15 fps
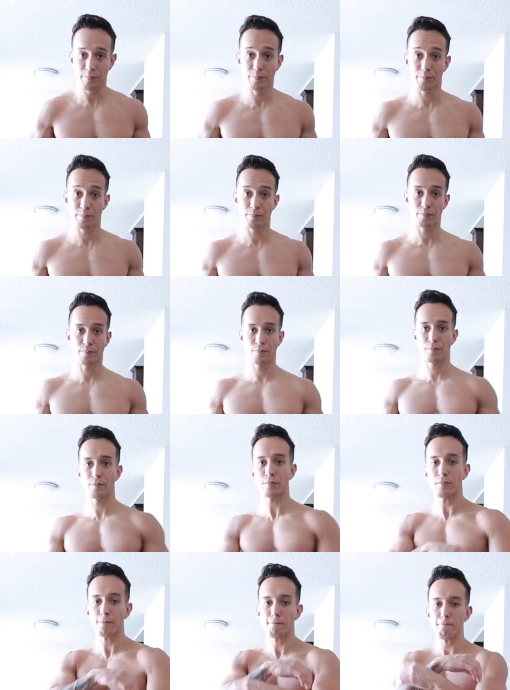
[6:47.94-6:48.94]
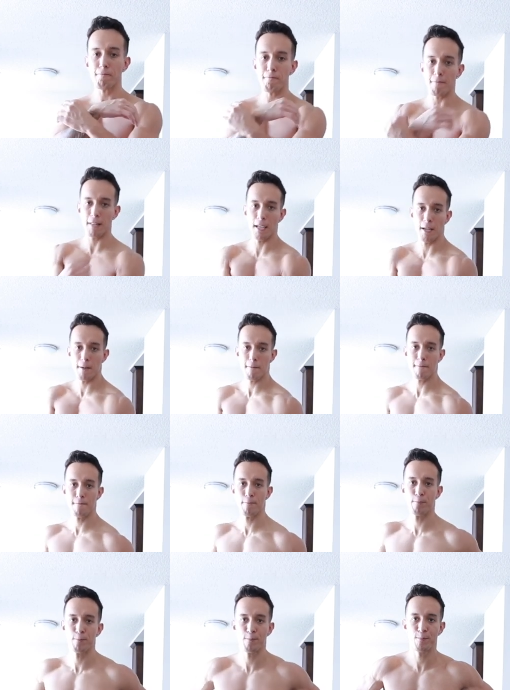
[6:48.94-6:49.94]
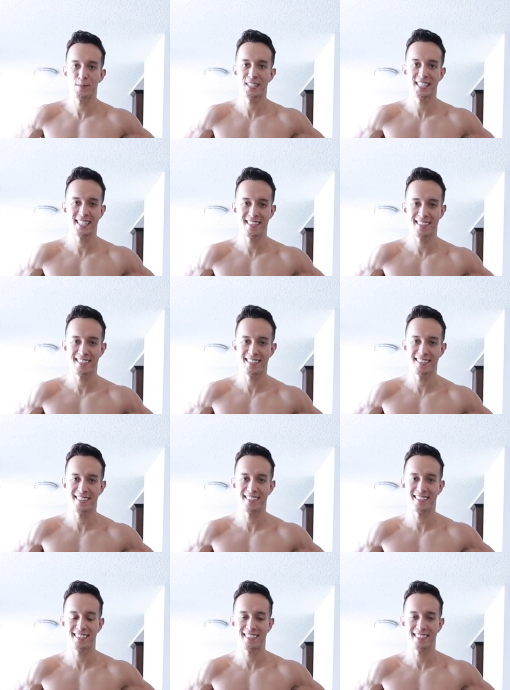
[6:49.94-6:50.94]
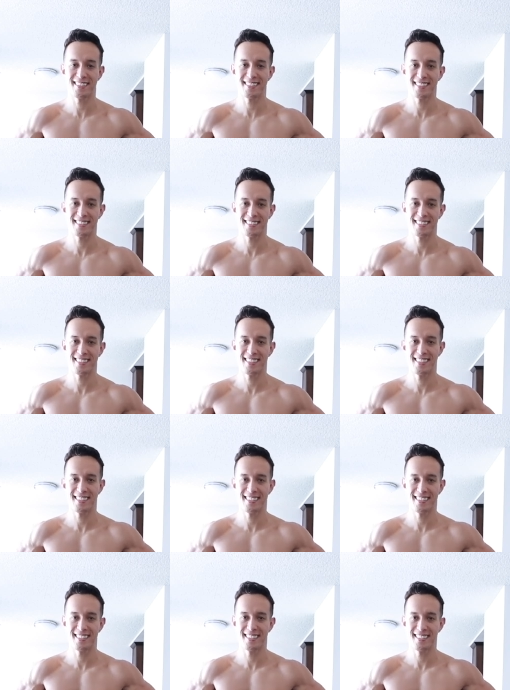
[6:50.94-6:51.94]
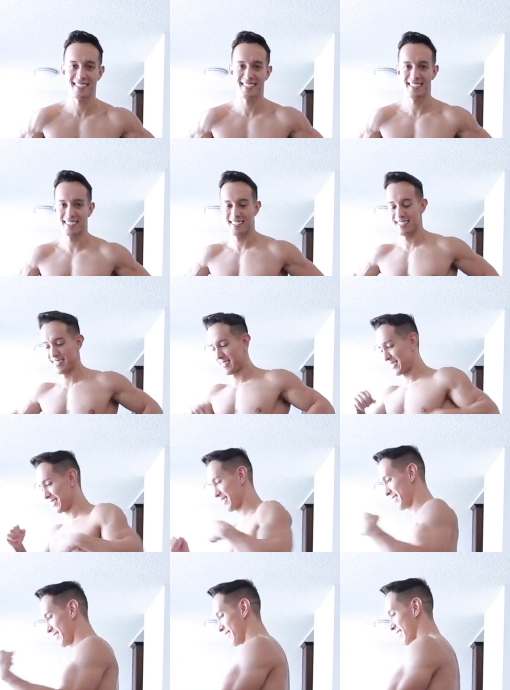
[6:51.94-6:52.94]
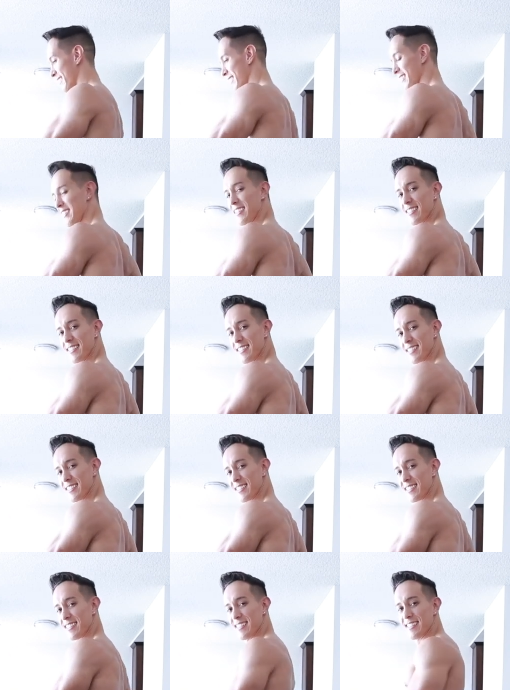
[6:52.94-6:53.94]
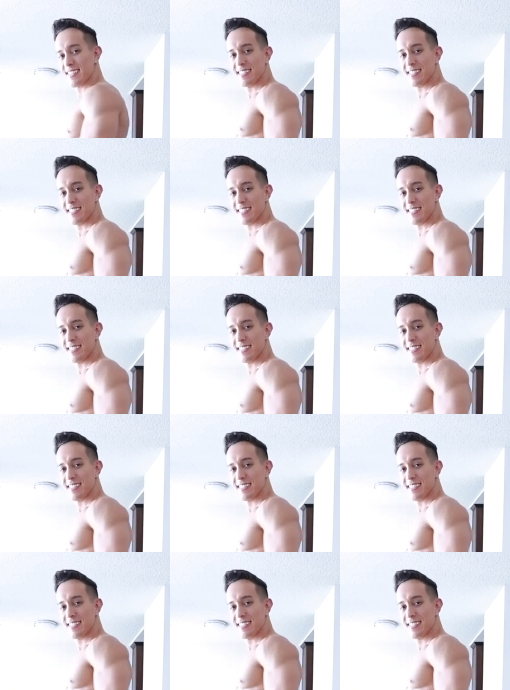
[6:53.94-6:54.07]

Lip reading: No one is speaking in this clip.